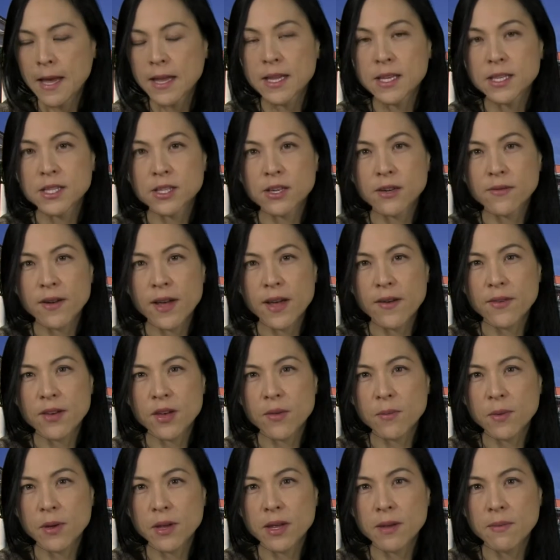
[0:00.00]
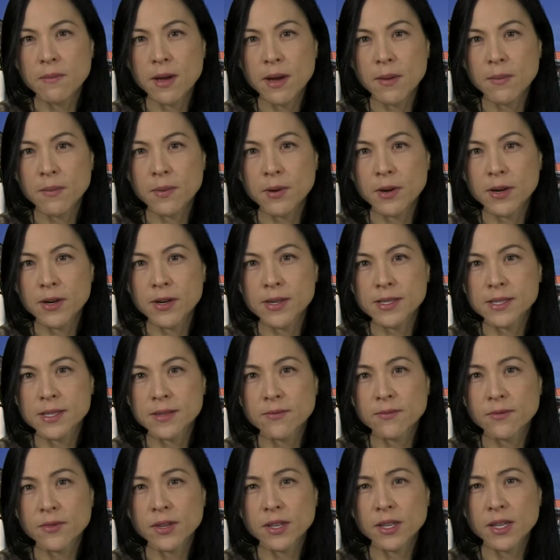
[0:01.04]
The survey of community members,
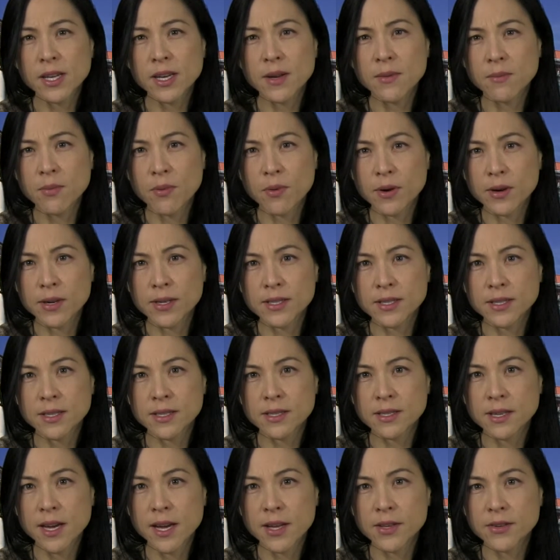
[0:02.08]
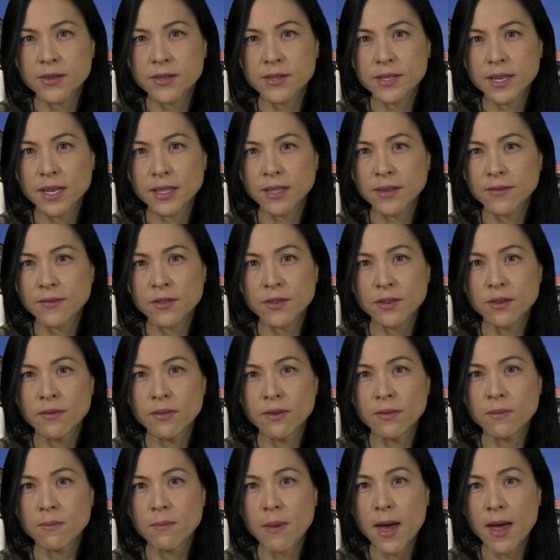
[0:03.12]
really important to understand if you
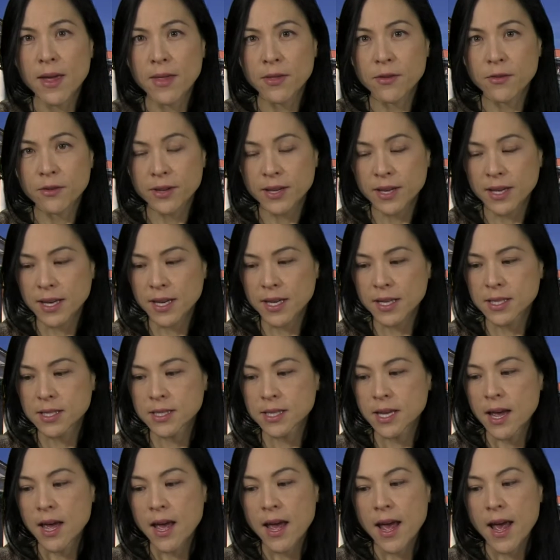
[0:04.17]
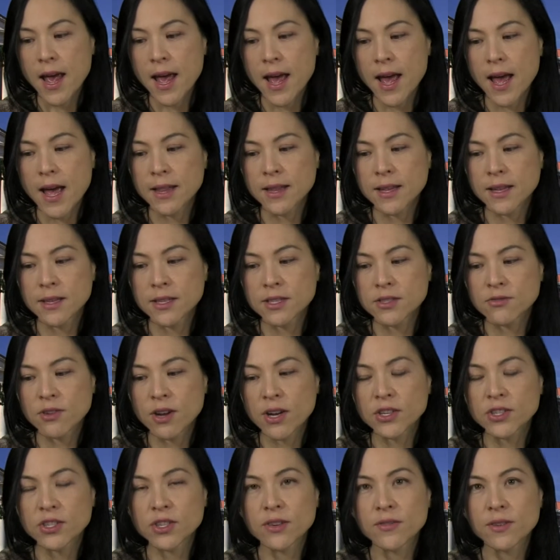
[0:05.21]
even met their needs, and
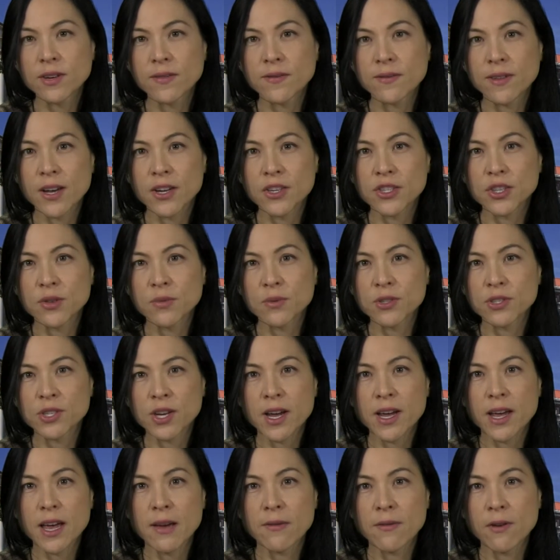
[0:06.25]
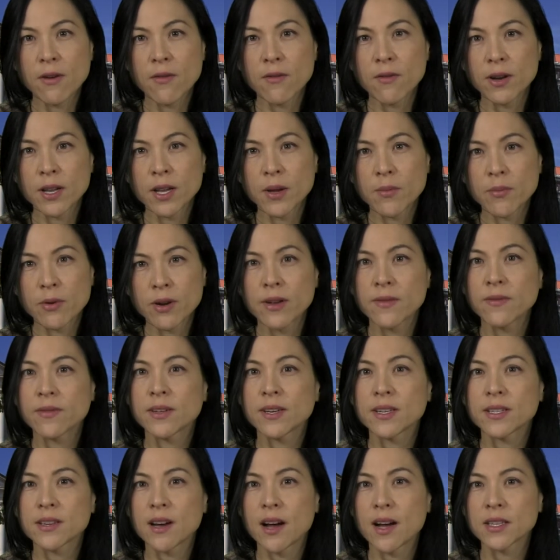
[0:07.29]
instructor reflection, which I have already
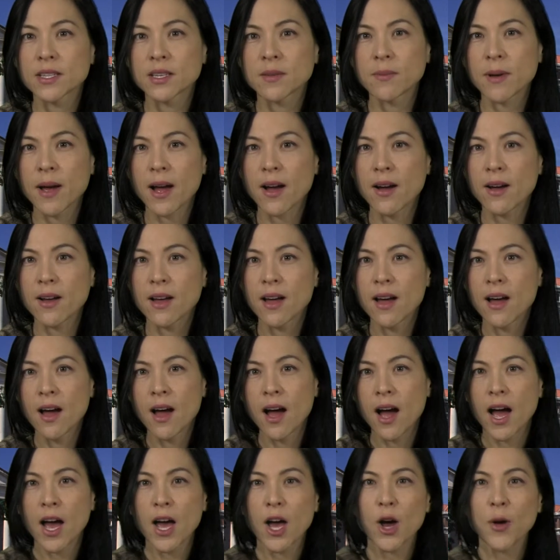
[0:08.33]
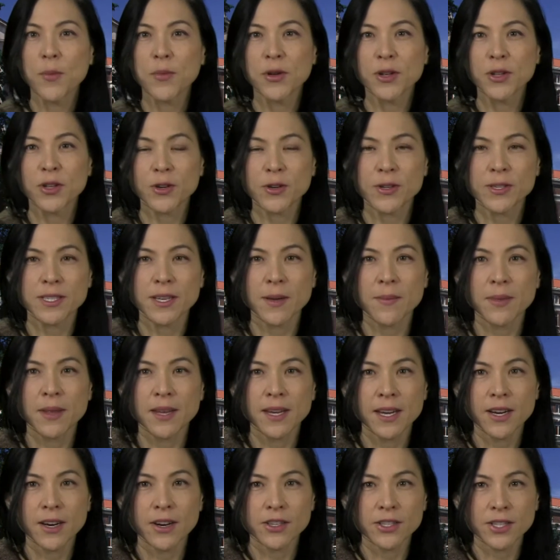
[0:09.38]
briefly talked about. I hope you learned something
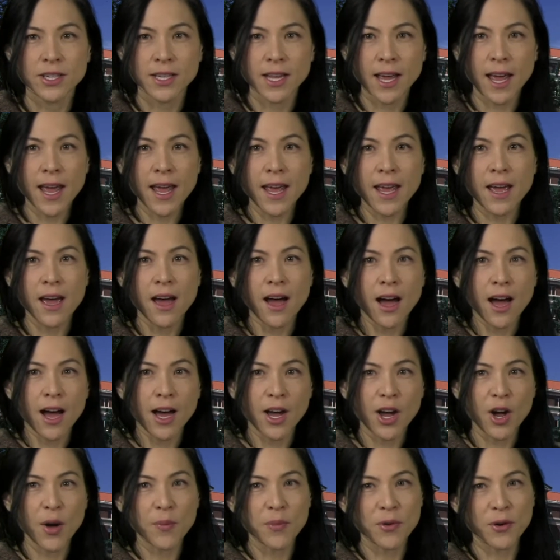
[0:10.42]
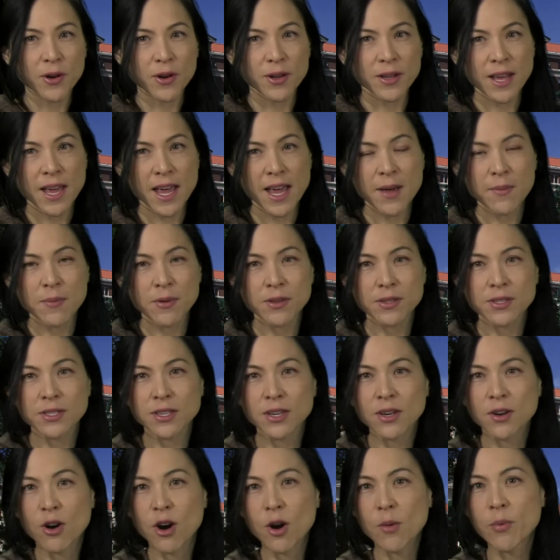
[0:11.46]
here today. I hope you're able to
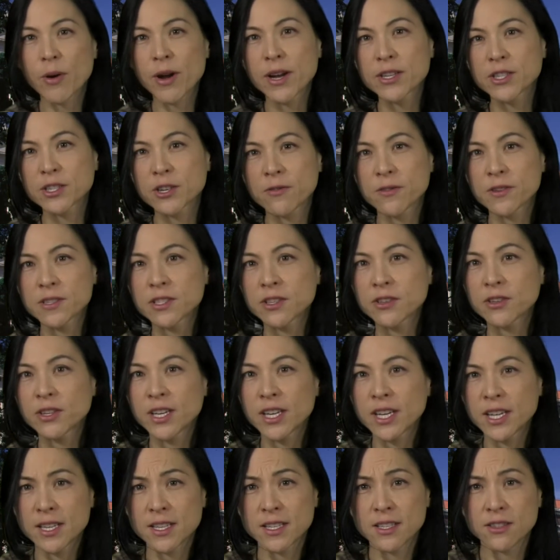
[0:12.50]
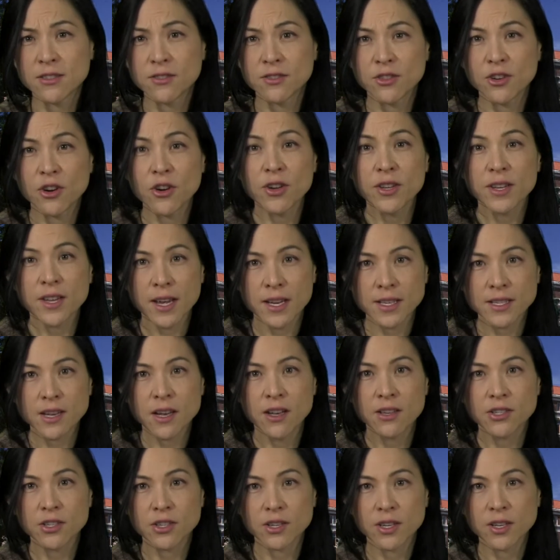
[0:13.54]
incorporate service learning into your next
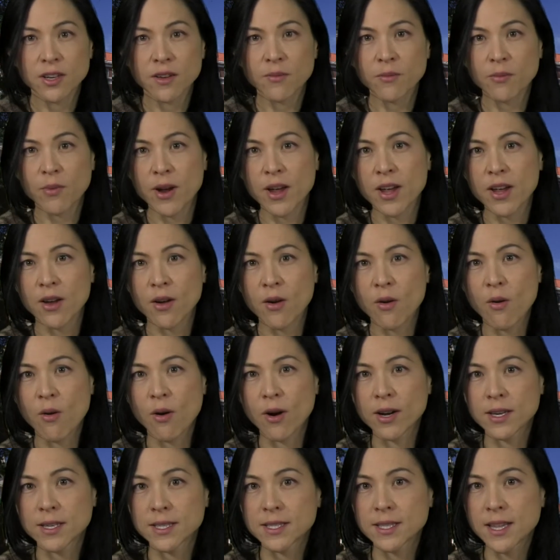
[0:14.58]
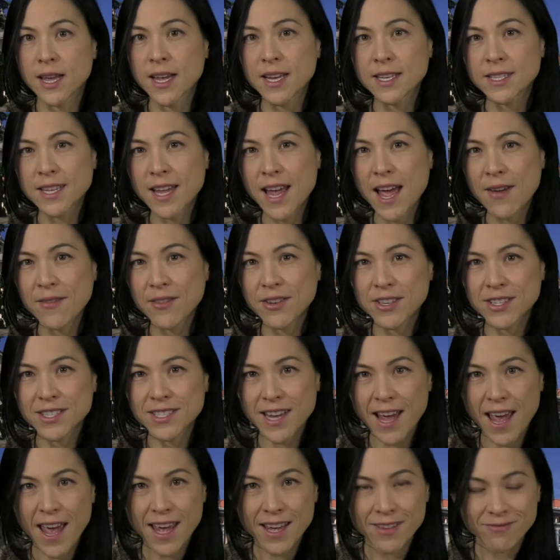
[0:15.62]
alternative break course. Thanks and have a good
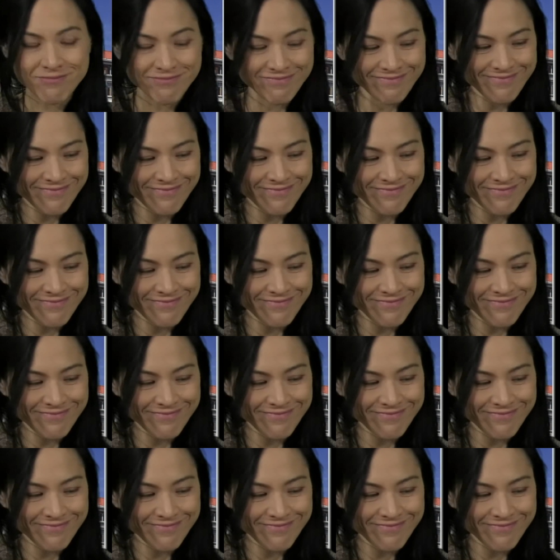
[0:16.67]
day.